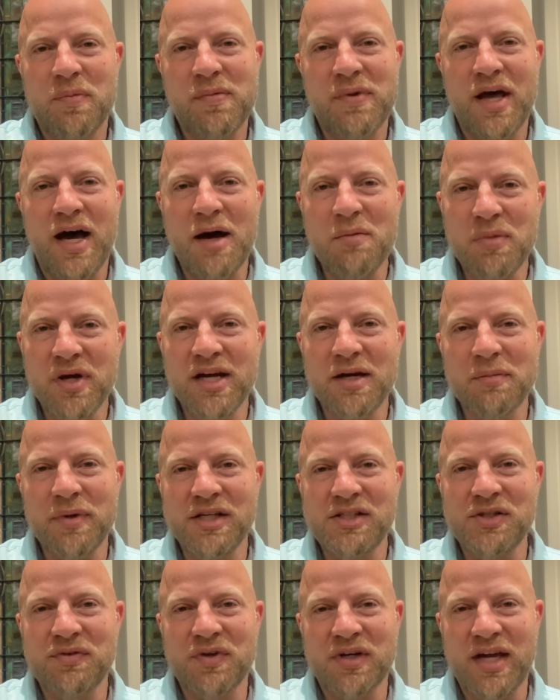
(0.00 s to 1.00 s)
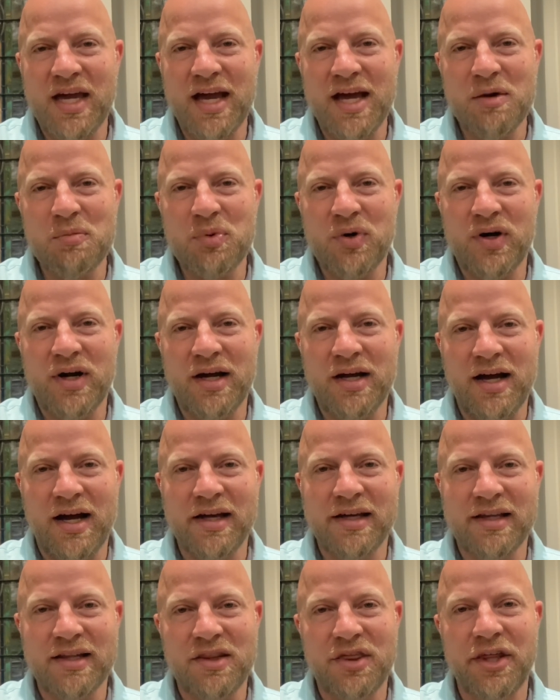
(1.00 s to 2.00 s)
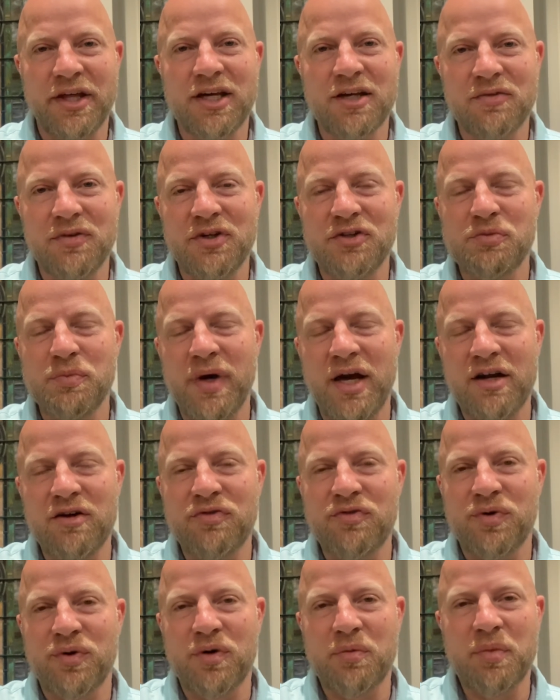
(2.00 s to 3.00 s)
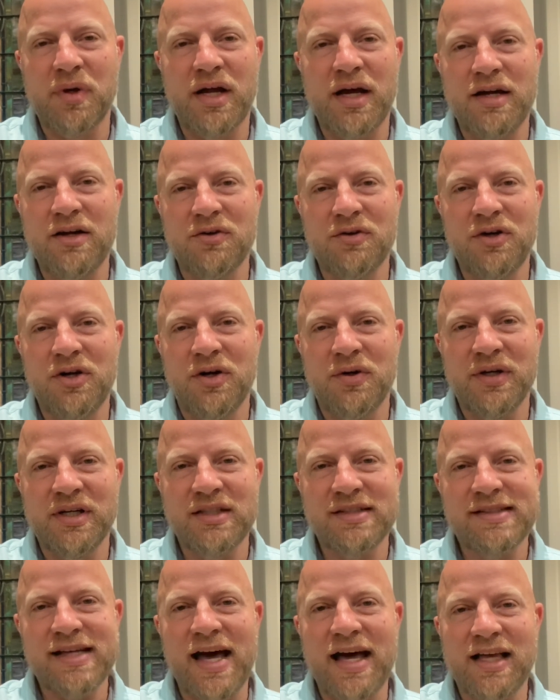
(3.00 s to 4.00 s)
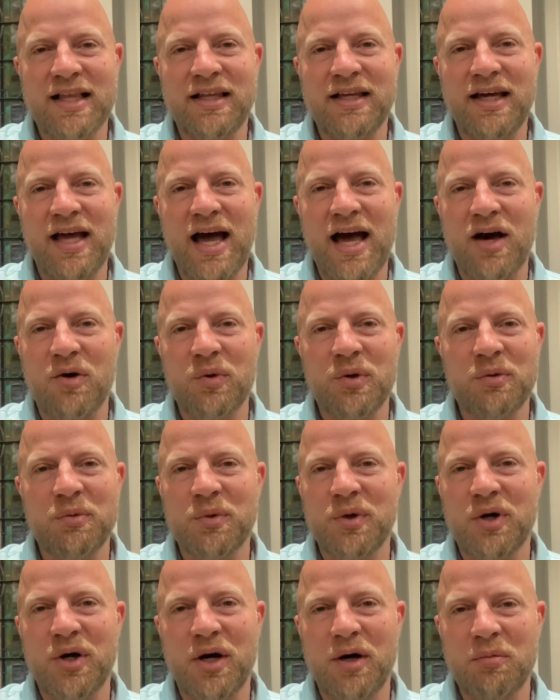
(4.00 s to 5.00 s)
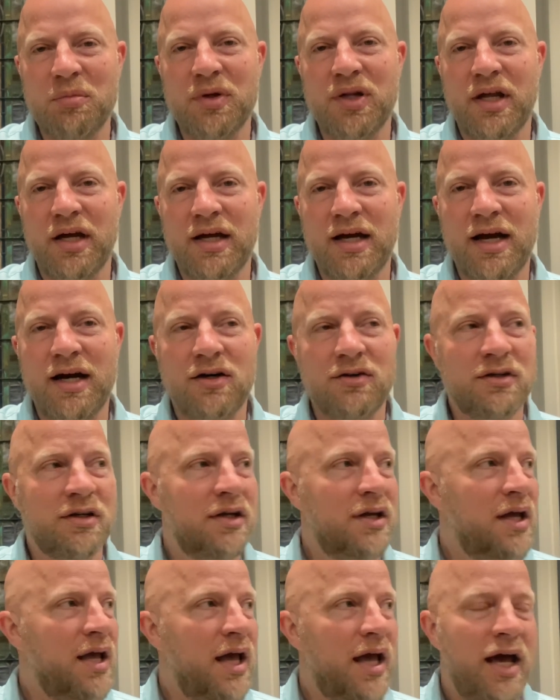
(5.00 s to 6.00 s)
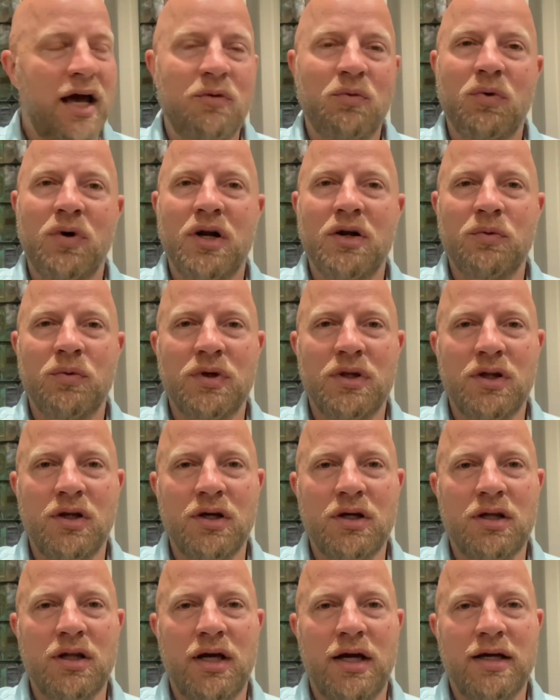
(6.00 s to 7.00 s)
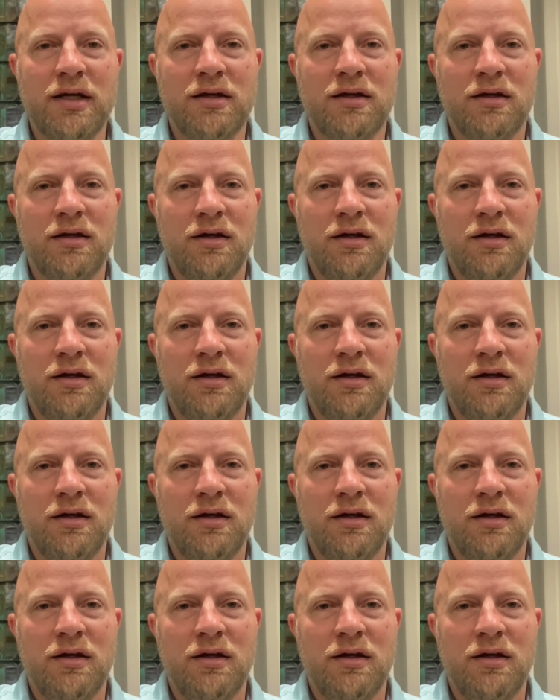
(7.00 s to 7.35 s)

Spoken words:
not being much of a camper, I can think of this metaphor, but I don't know exactly how it would all play out and what it would look like